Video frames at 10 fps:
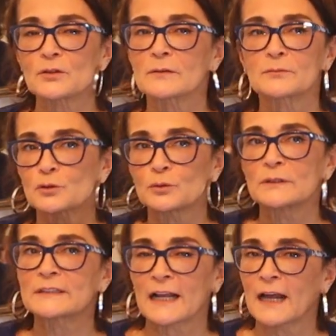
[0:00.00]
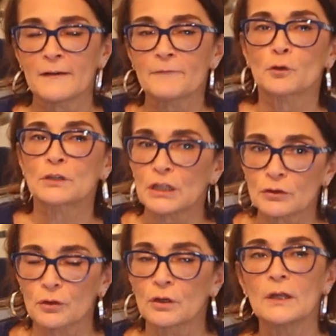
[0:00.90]
to entregarle el
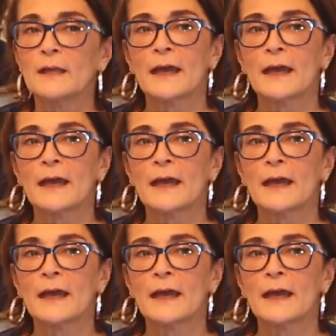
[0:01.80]
fondillo